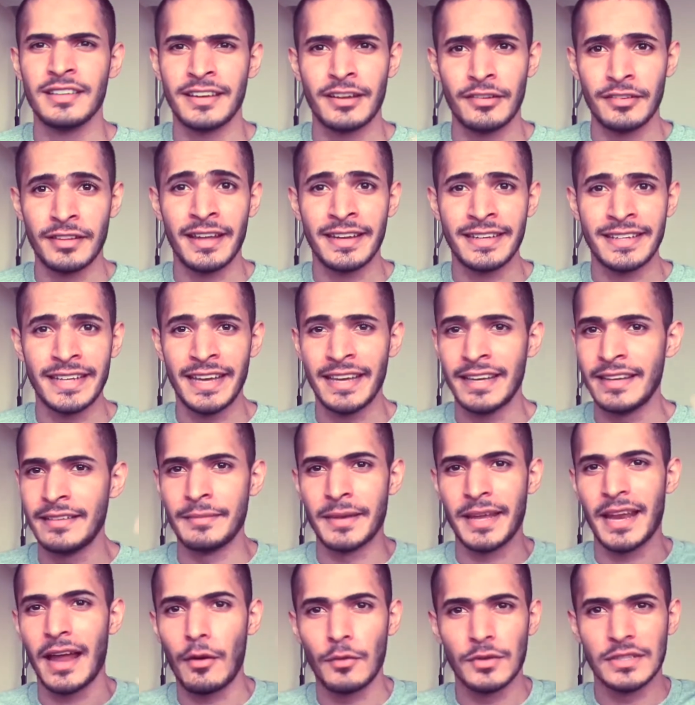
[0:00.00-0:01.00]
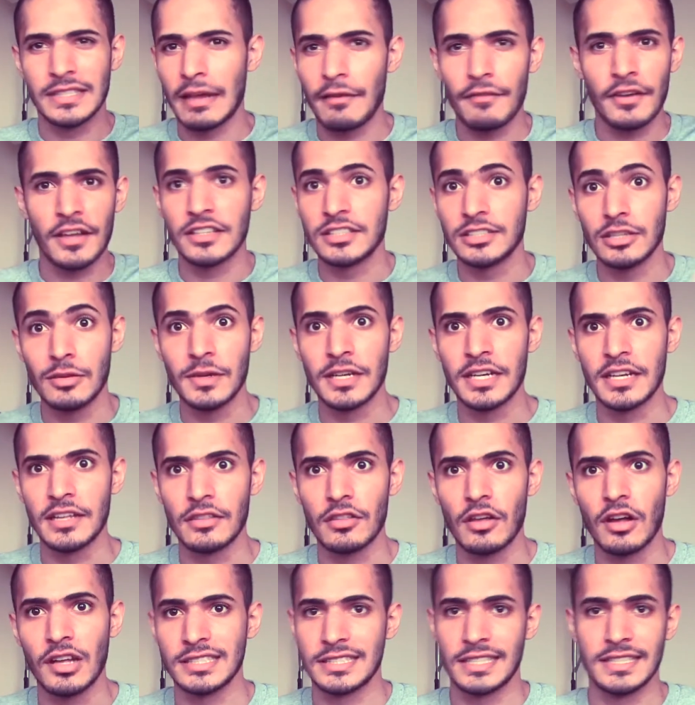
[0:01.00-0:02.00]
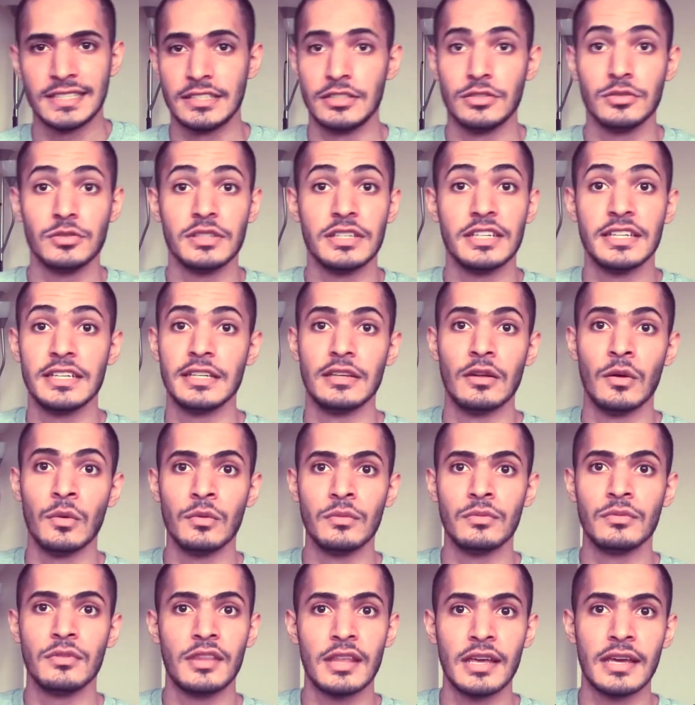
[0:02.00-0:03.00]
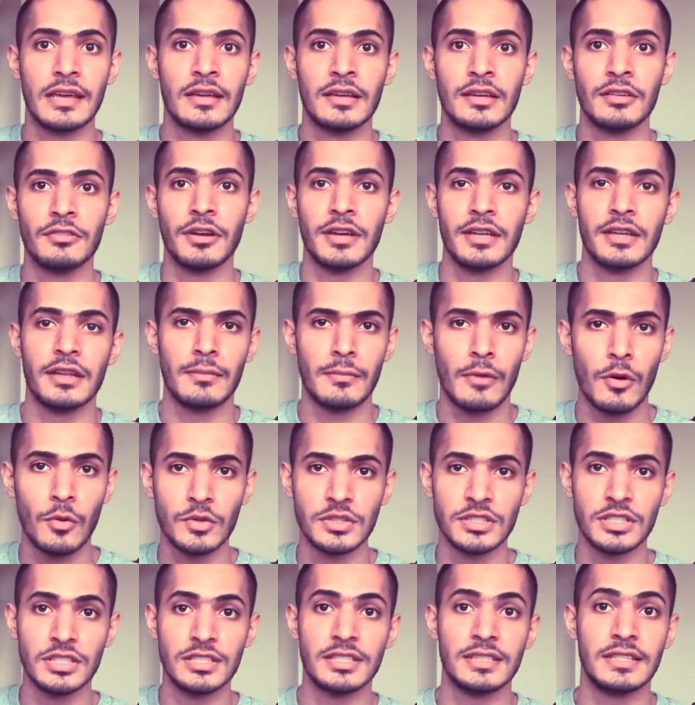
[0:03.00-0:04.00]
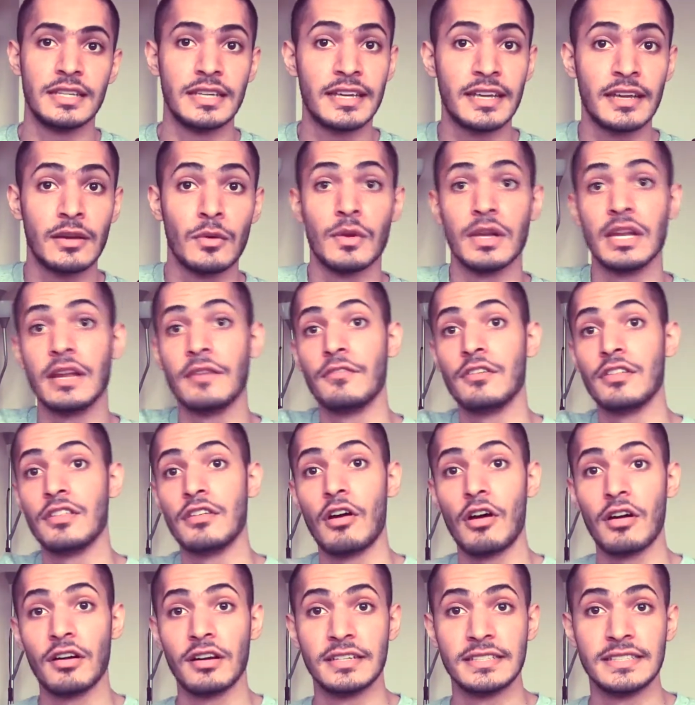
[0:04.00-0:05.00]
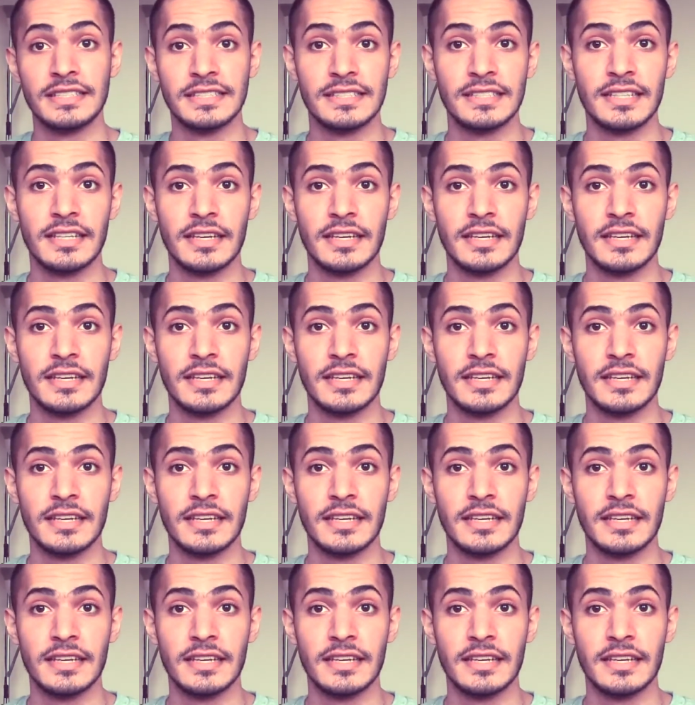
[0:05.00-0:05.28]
Like on that day, man, I was having so many thoughts, because usually you don't think, right? I'm always just thinking whatever the artist is